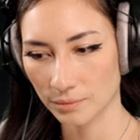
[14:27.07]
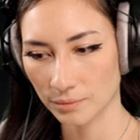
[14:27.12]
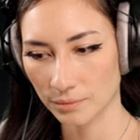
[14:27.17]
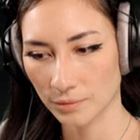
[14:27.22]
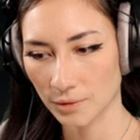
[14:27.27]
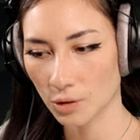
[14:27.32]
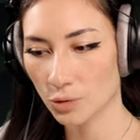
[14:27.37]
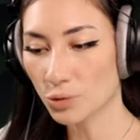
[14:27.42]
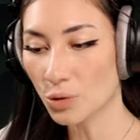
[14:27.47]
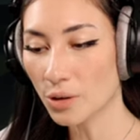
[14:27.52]

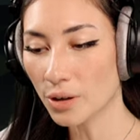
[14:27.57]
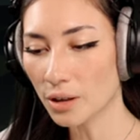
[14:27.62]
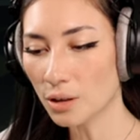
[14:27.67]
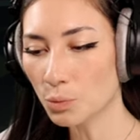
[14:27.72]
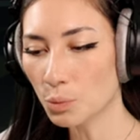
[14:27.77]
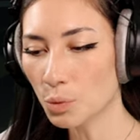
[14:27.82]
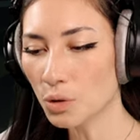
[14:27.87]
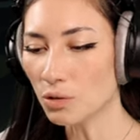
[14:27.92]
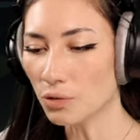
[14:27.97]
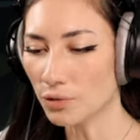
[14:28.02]
Royal
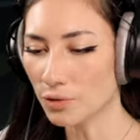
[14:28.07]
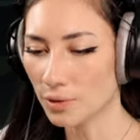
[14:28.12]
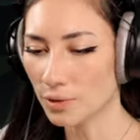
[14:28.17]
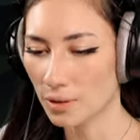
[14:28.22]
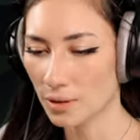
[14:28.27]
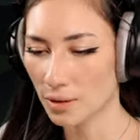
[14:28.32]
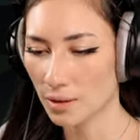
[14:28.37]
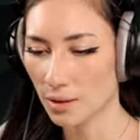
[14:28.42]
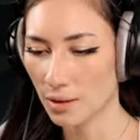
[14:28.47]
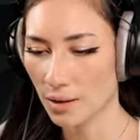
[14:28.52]
wolf.
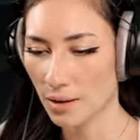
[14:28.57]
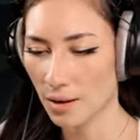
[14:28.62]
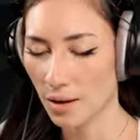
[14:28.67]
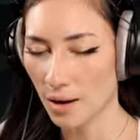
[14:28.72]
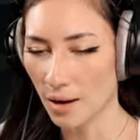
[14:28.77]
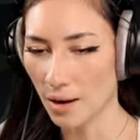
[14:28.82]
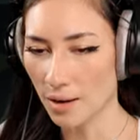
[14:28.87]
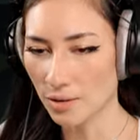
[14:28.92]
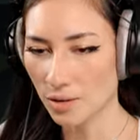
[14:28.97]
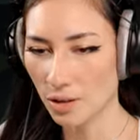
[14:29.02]

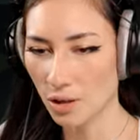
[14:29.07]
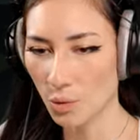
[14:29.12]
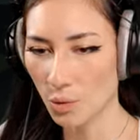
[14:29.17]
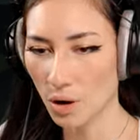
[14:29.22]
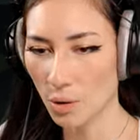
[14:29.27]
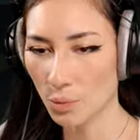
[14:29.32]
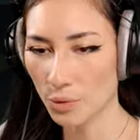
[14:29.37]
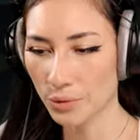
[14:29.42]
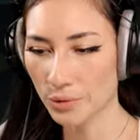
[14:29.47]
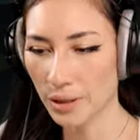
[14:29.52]
I see you are
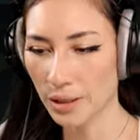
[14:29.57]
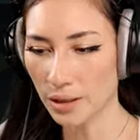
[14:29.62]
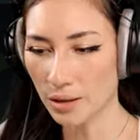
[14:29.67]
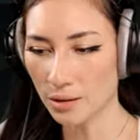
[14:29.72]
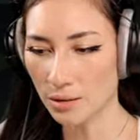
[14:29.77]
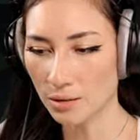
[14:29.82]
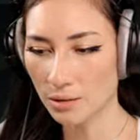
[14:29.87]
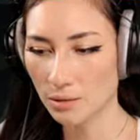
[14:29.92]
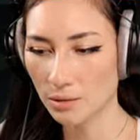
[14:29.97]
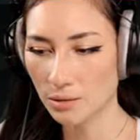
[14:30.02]
wounded.
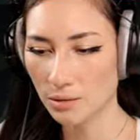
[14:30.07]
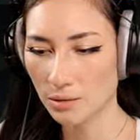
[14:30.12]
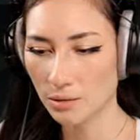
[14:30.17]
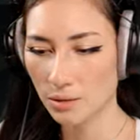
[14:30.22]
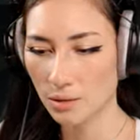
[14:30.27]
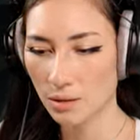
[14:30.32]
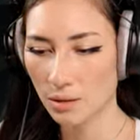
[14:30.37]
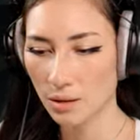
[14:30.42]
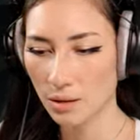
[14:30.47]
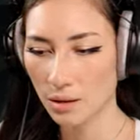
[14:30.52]

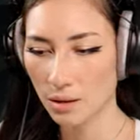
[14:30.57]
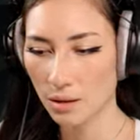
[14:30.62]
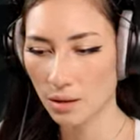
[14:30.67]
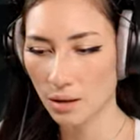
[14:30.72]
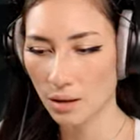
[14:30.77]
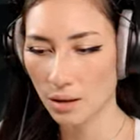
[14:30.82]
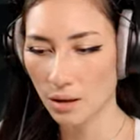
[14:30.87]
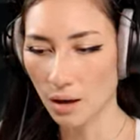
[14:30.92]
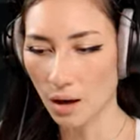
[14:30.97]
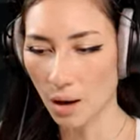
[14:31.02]

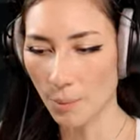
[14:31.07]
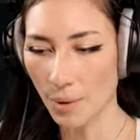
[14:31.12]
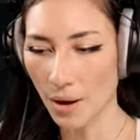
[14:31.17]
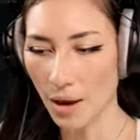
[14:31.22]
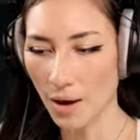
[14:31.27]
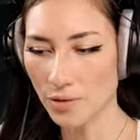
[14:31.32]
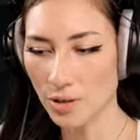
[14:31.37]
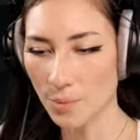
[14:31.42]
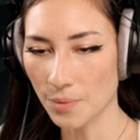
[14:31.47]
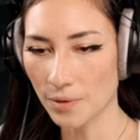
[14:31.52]
I may
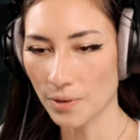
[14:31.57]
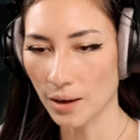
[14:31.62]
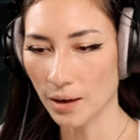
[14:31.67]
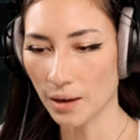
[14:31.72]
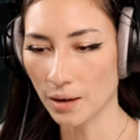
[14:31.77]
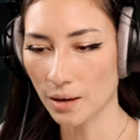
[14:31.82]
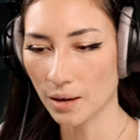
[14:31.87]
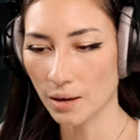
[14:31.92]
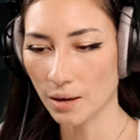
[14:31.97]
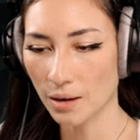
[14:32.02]
have something that
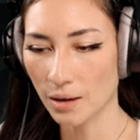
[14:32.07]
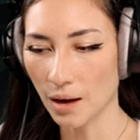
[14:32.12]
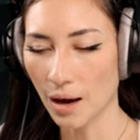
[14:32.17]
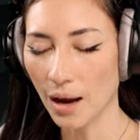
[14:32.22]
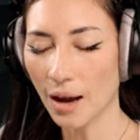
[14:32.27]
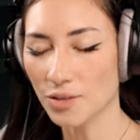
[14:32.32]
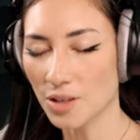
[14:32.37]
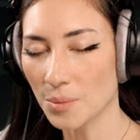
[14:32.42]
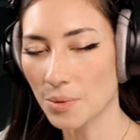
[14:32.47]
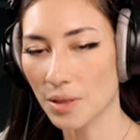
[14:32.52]
I
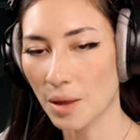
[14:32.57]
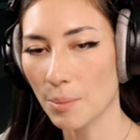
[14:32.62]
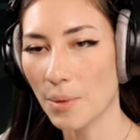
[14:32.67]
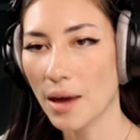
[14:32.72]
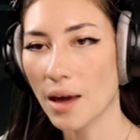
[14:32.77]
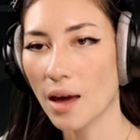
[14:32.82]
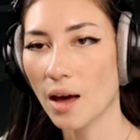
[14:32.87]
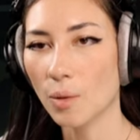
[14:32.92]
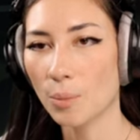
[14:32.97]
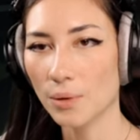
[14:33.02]
have something that may
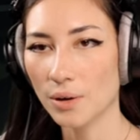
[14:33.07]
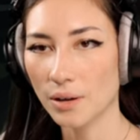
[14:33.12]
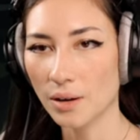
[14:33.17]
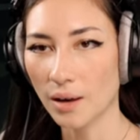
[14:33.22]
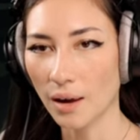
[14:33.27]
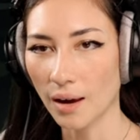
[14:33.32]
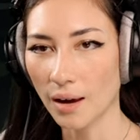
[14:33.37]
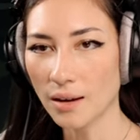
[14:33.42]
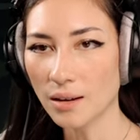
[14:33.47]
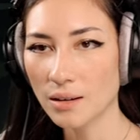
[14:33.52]
help.
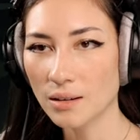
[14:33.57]
Okay.